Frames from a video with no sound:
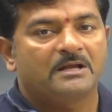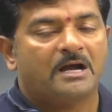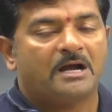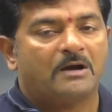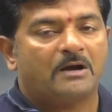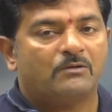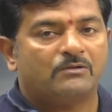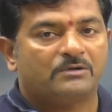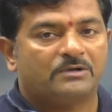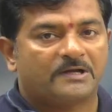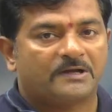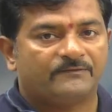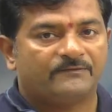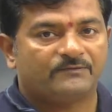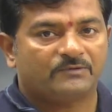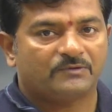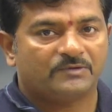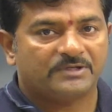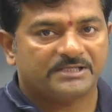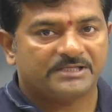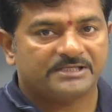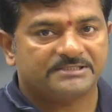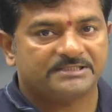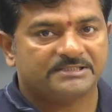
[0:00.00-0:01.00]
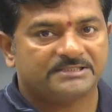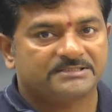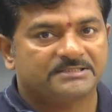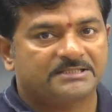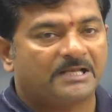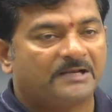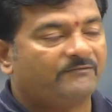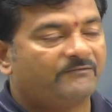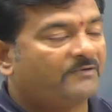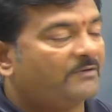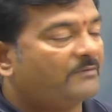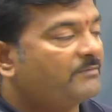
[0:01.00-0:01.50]
Out of 26
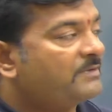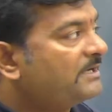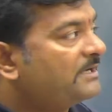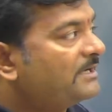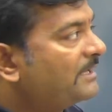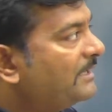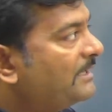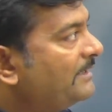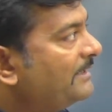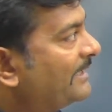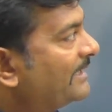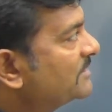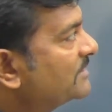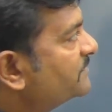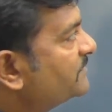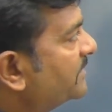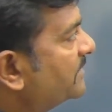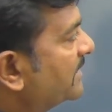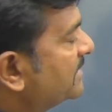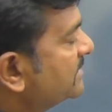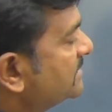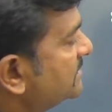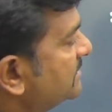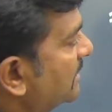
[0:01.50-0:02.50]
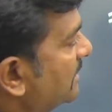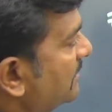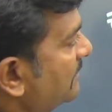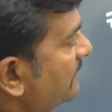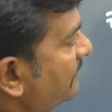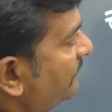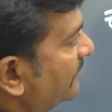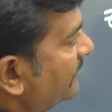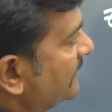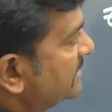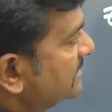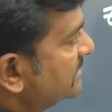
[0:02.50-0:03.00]
alphabet, I expressed
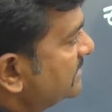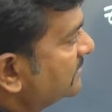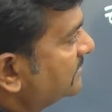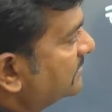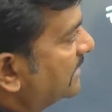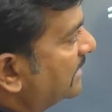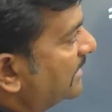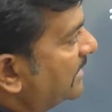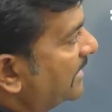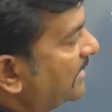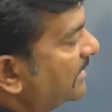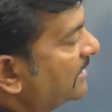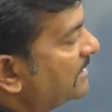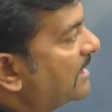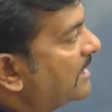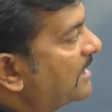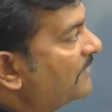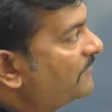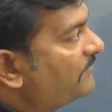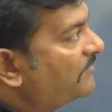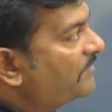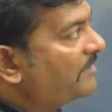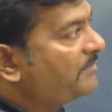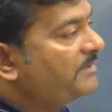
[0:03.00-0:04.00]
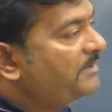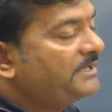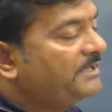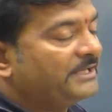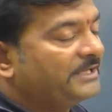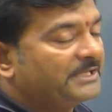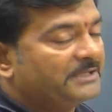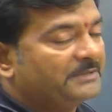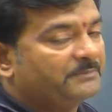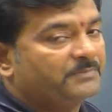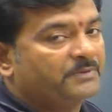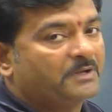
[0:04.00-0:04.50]
first 13 alphabet
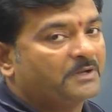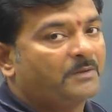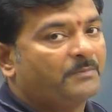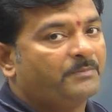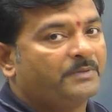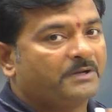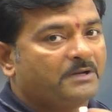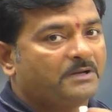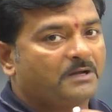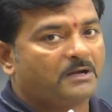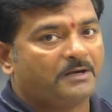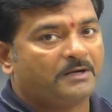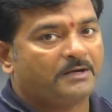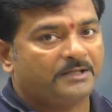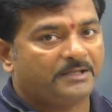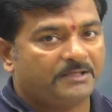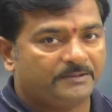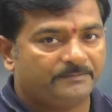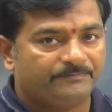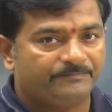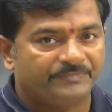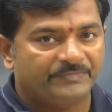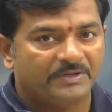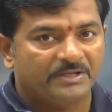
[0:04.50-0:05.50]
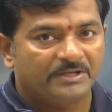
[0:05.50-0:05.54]
in proper order.